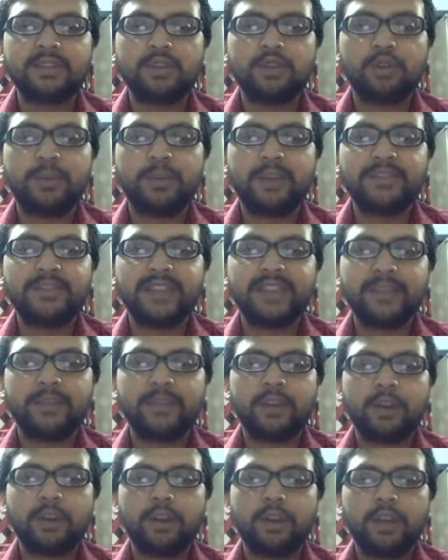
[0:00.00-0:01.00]
scope of
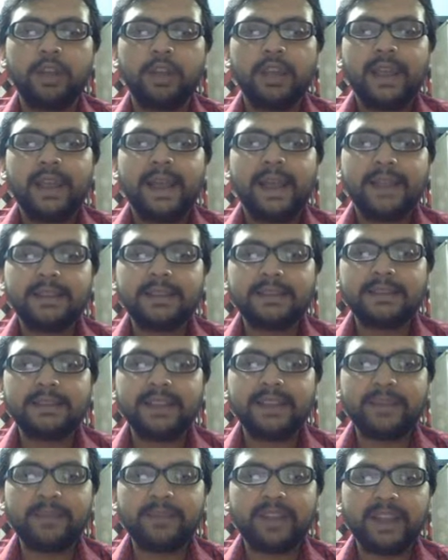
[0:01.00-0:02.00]
cyber law. At the
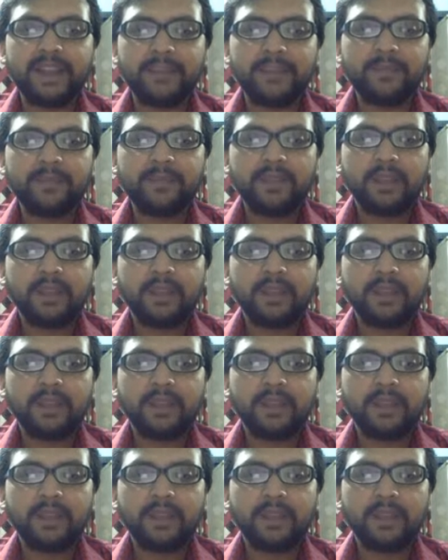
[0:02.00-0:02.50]
same time,